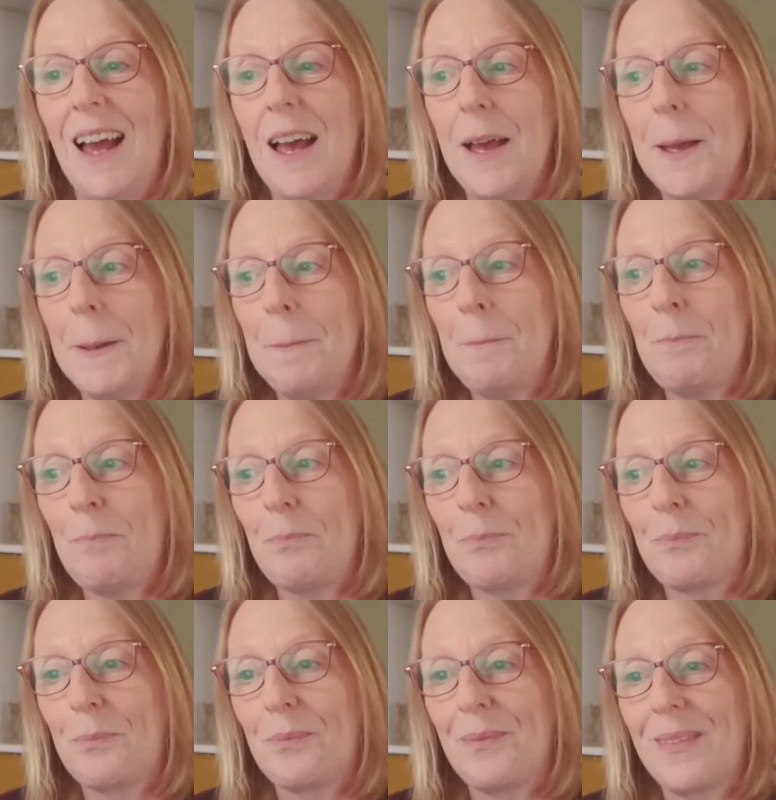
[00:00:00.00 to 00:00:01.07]

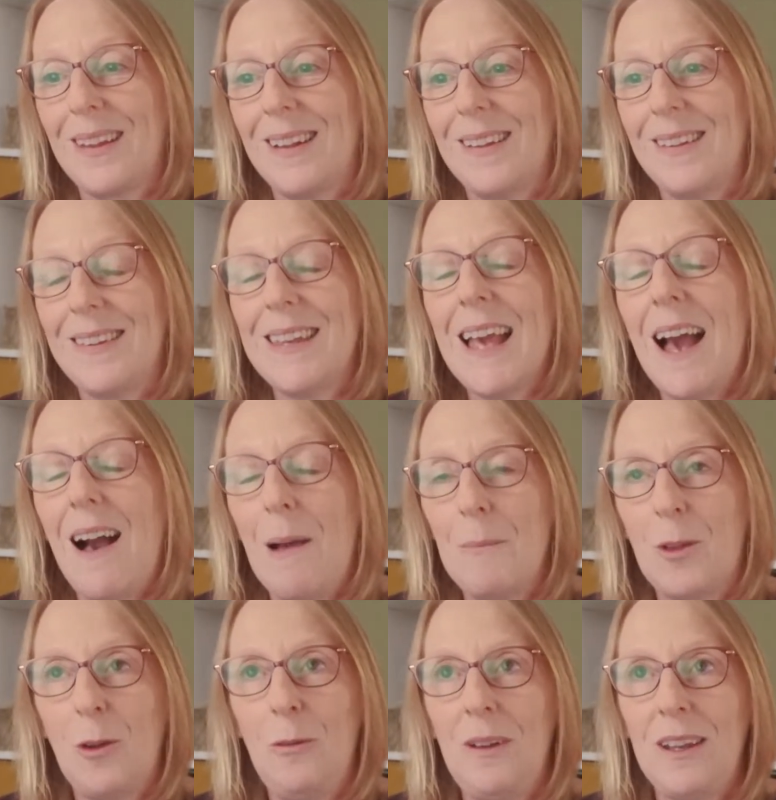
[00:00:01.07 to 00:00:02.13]
So yeah,
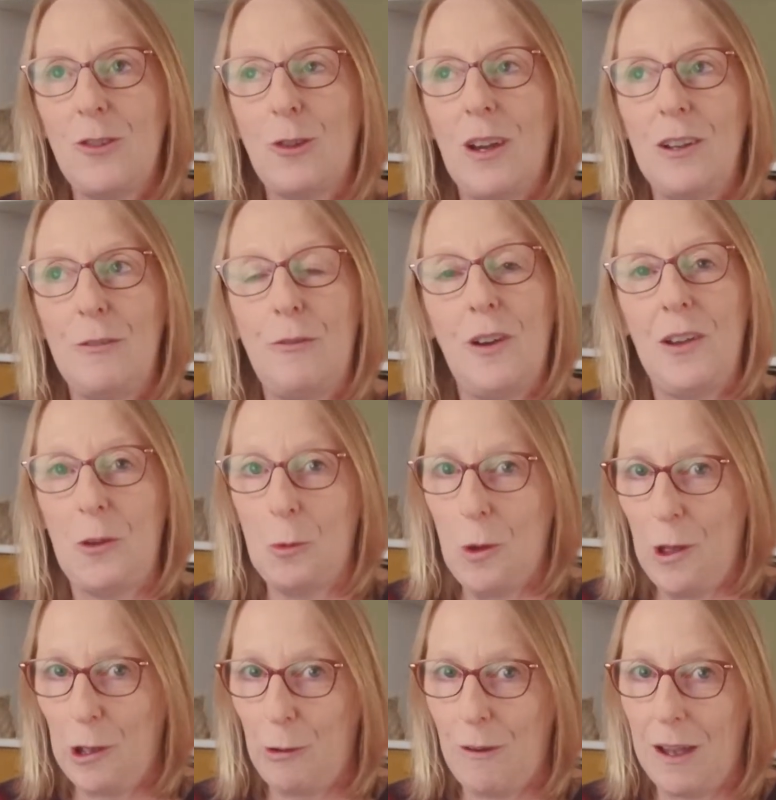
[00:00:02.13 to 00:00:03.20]
I'm currently trying to find a
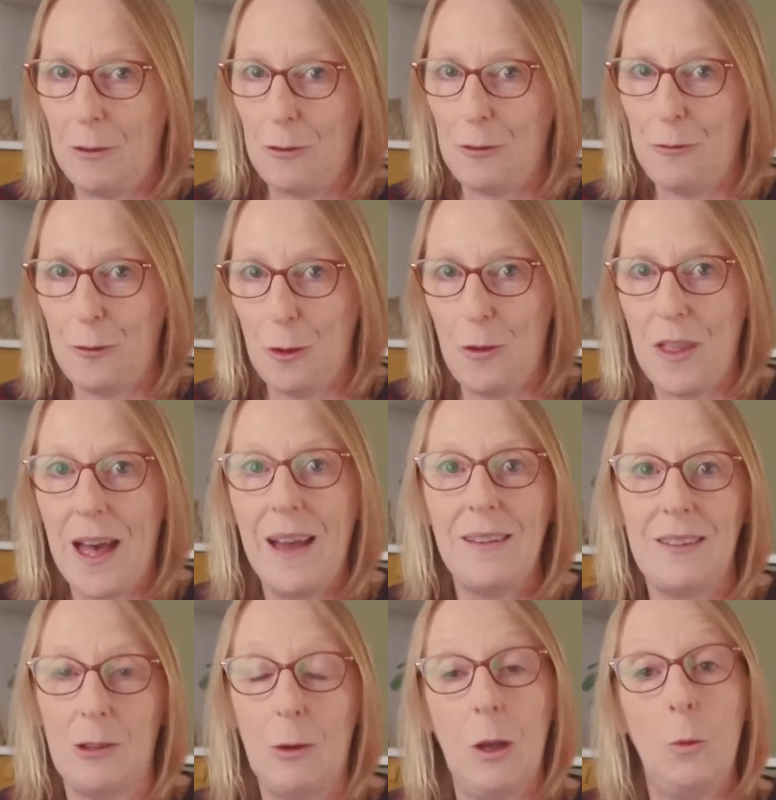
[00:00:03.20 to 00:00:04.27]
workaround for
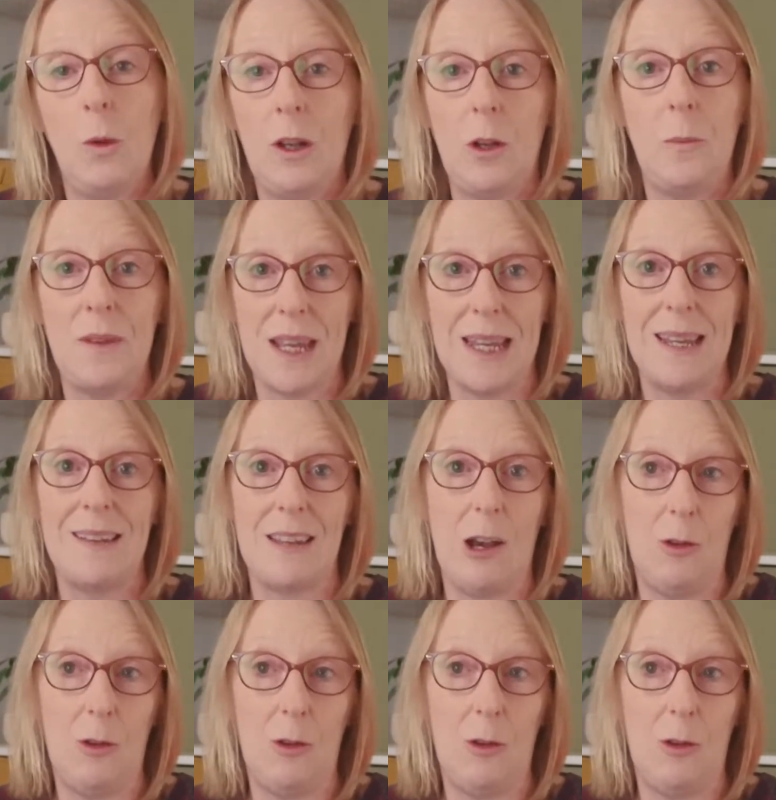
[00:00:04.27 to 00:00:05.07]
that. So I will update.